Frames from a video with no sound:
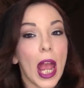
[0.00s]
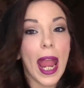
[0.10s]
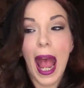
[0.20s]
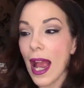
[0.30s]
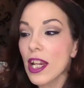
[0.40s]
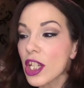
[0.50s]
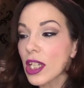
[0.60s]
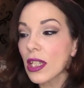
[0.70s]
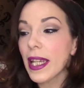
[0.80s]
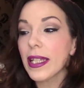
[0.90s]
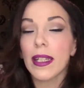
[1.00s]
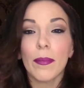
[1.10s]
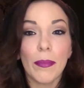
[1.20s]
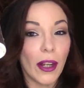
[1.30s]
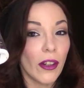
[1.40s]
I actually like
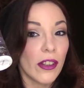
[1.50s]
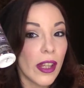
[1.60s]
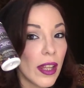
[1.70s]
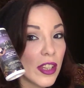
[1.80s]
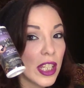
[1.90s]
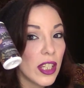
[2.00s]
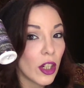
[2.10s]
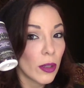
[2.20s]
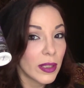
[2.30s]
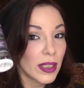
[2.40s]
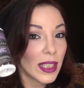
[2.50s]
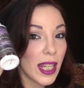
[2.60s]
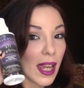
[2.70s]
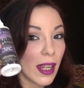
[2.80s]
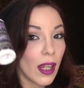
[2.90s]
it better than the Urban
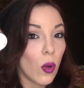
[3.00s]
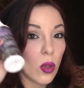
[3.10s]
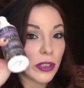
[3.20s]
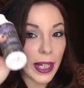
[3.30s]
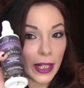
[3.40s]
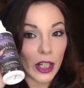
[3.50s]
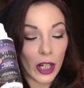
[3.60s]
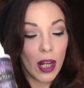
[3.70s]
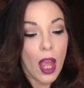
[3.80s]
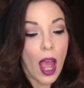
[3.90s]
Decay All Nighter.